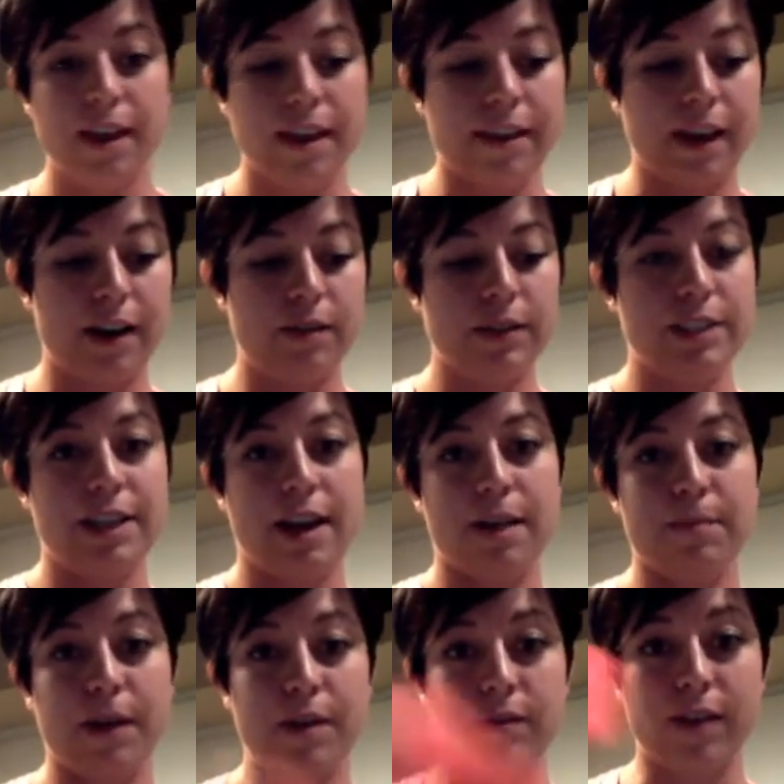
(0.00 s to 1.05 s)
Then I will take
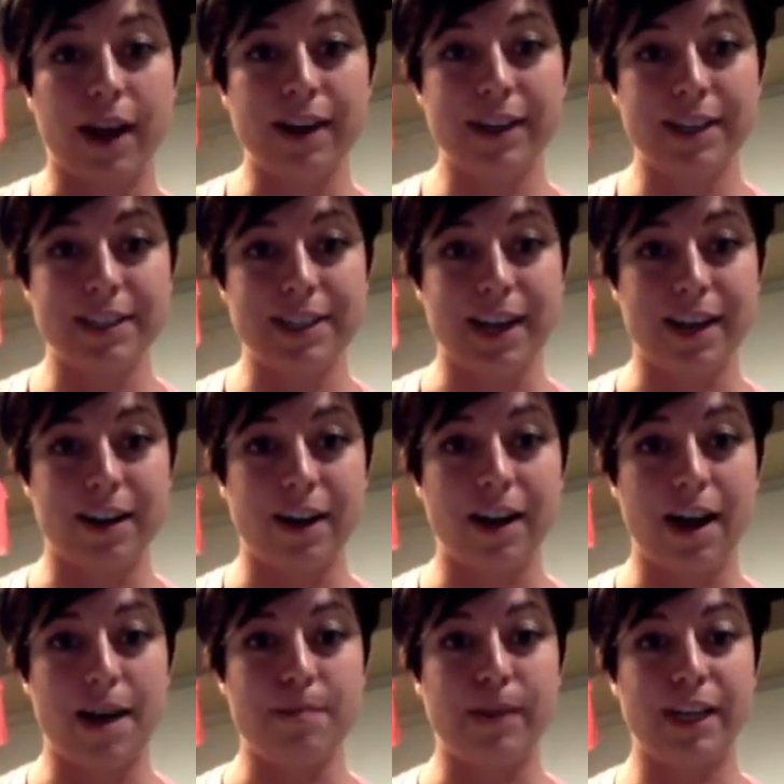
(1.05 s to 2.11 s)
my red container,
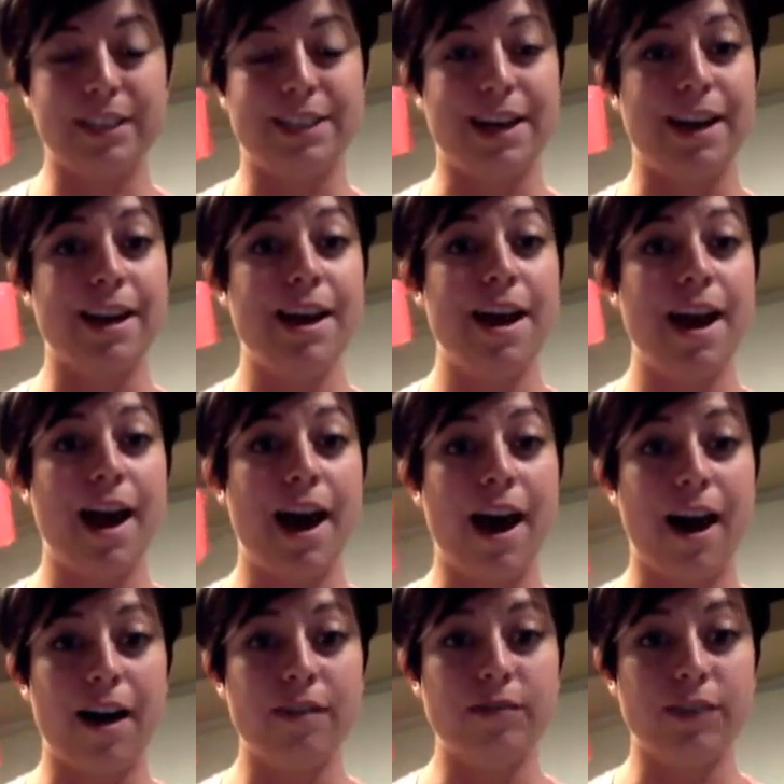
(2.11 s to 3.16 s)
I mix it
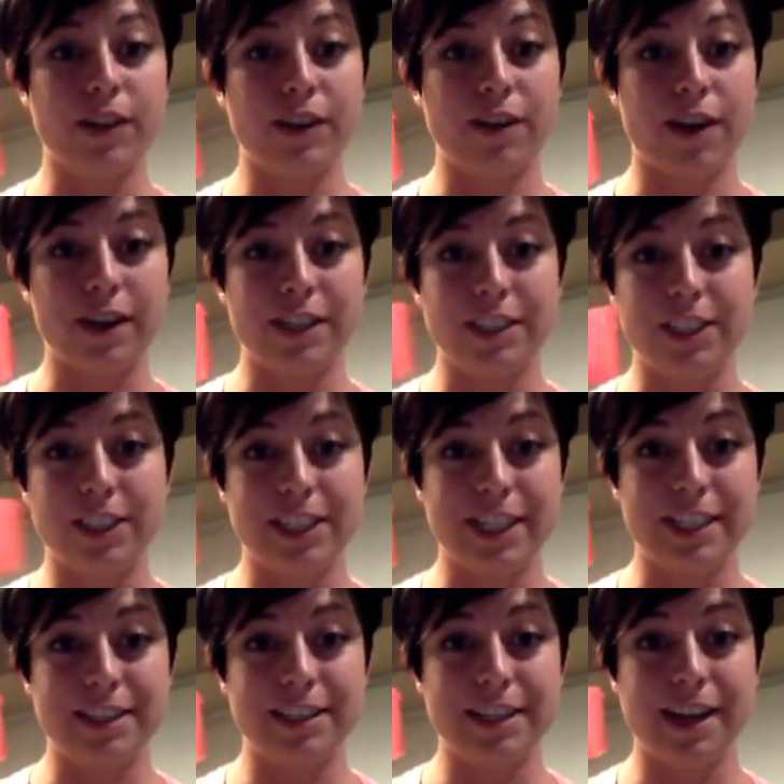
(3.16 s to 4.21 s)
half with cottage
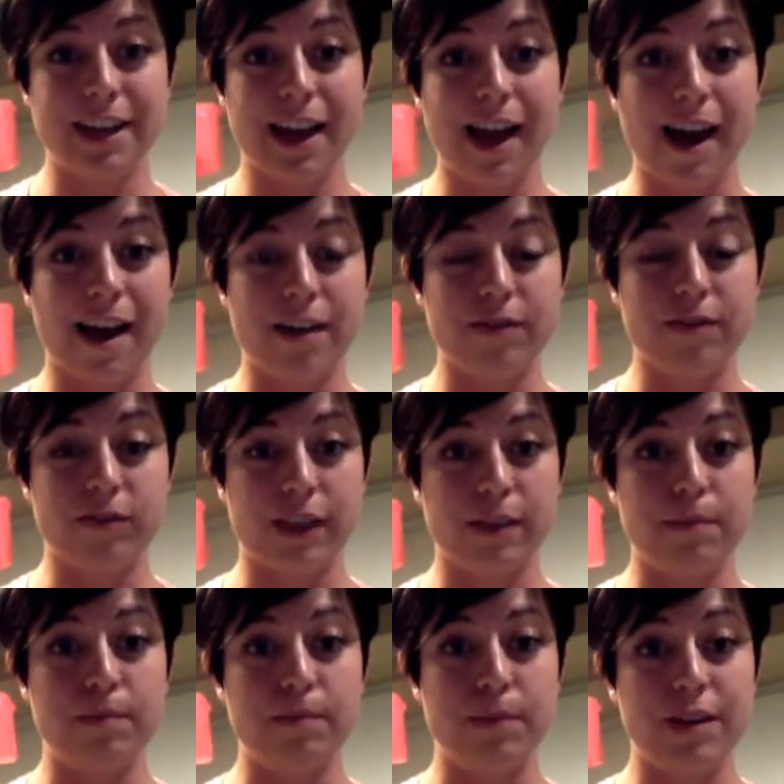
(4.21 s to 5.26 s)
cheese, half with
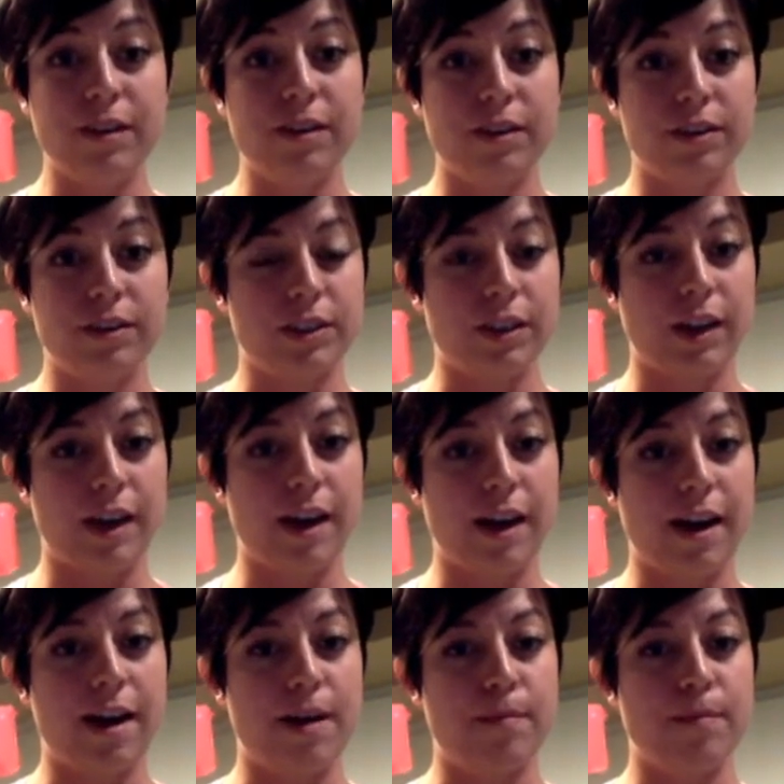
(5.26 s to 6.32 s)
meat, usually
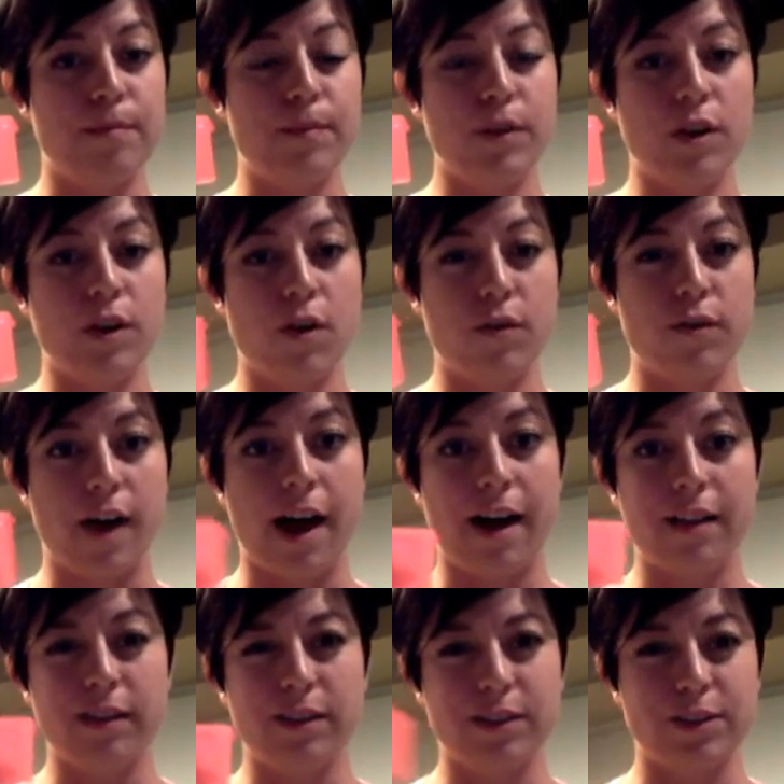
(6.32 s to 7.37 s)
low
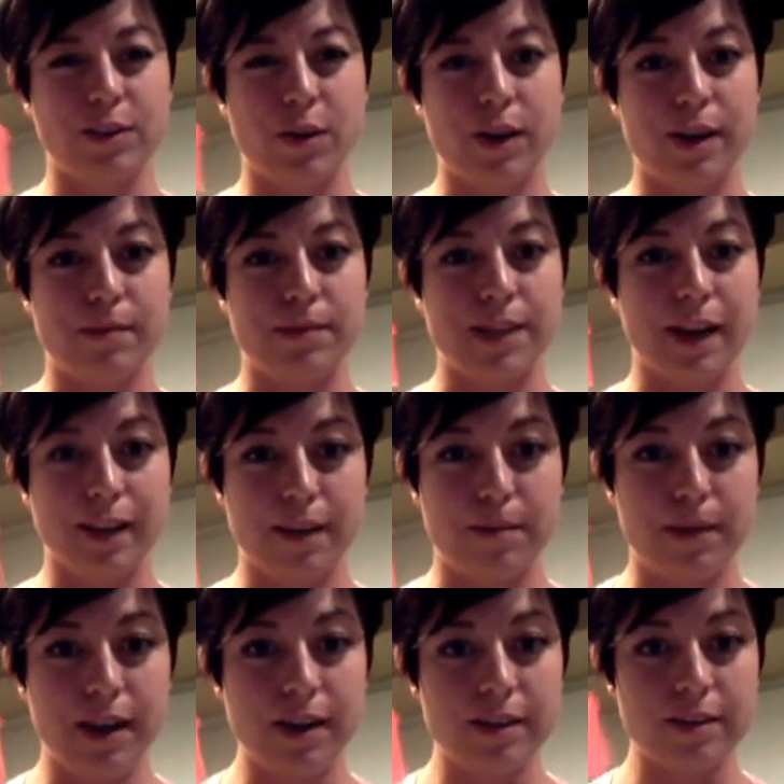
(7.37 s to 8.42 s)
fat, low sodium deli
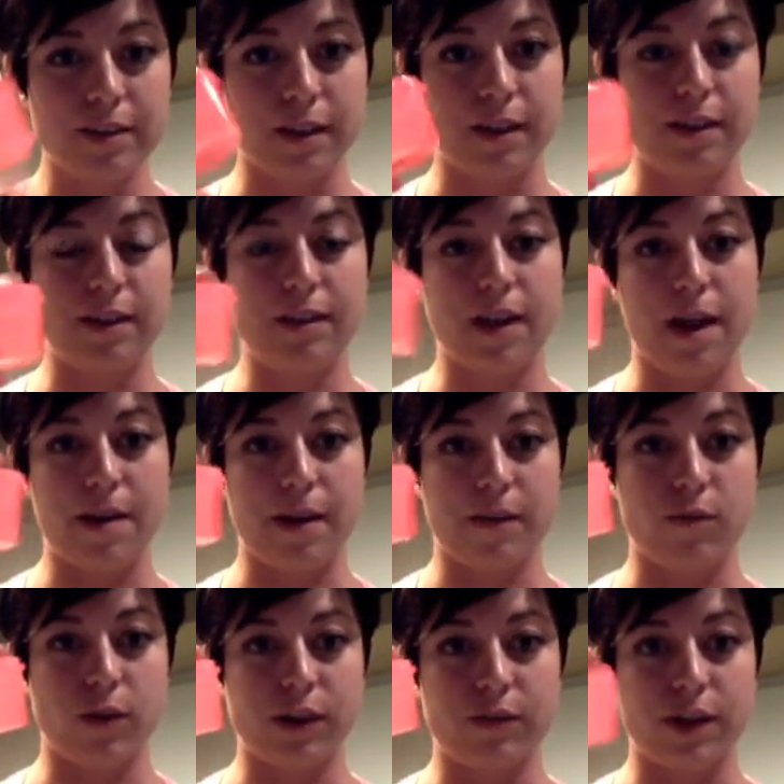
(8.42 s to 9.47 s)
meat. So I have
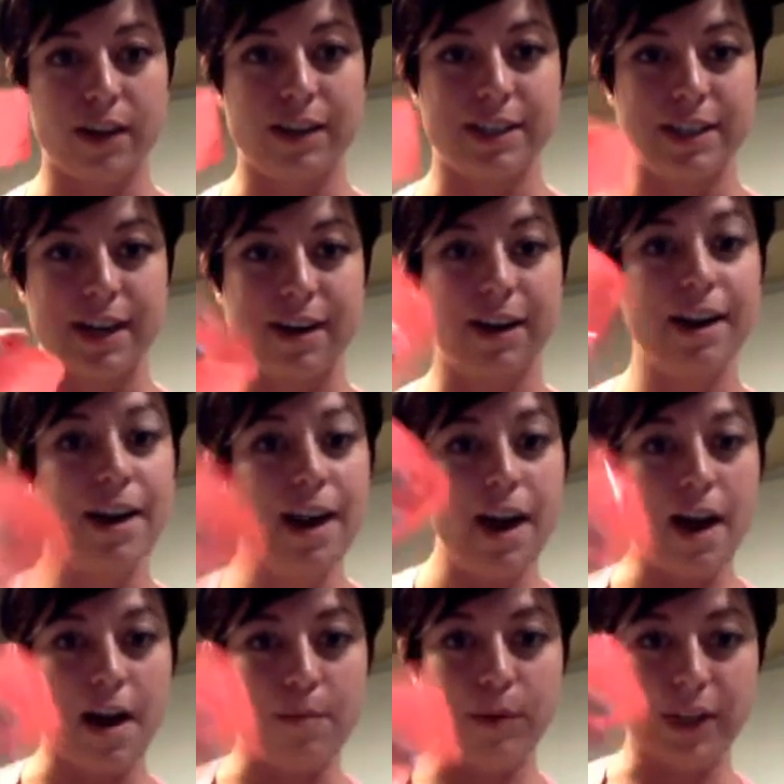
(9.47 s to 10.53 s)
1 red container,
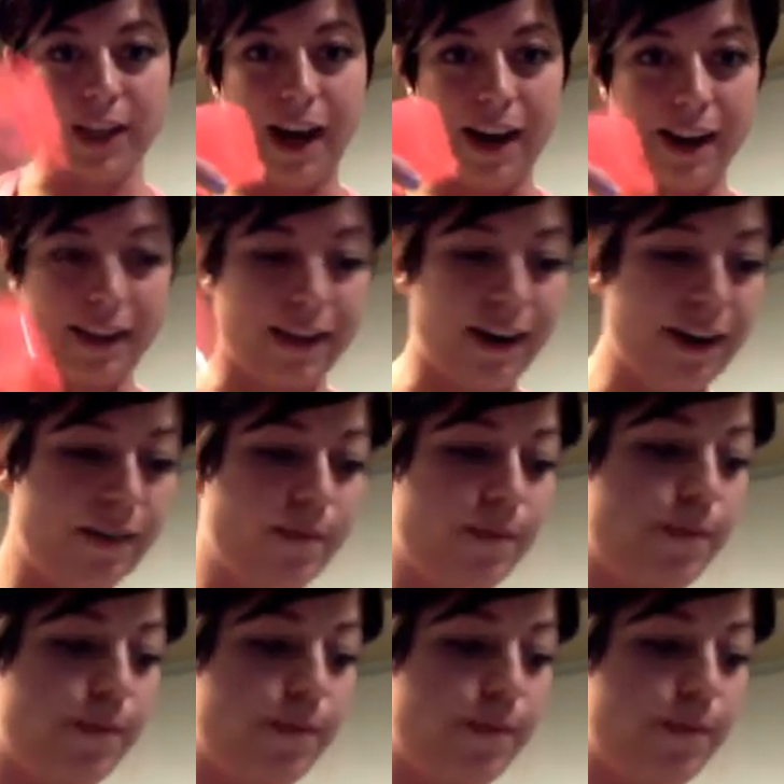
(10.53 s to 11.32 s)
put that in there.